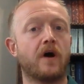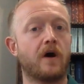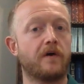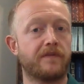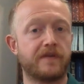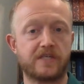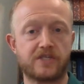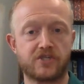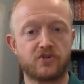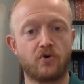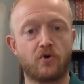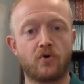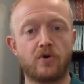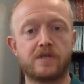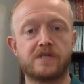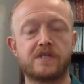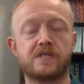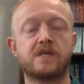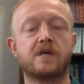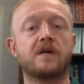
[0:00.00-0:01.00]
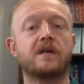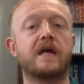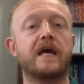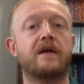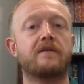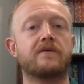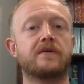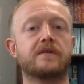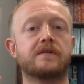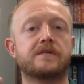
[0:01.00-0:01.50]
Are they strong in certain
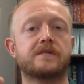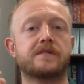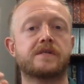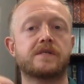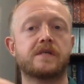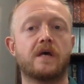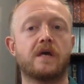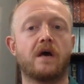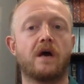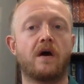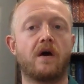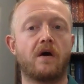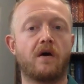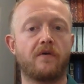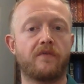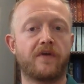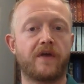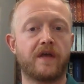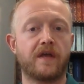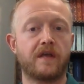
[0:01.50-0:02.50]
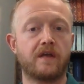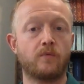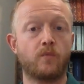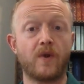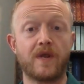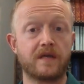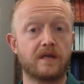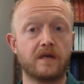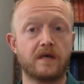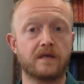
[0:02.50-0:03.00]
areas? Are they
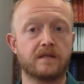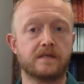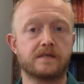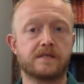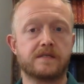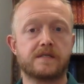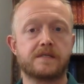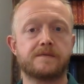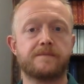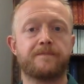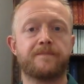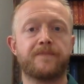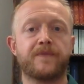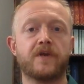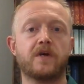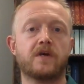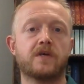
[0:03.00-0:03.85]
weak in others?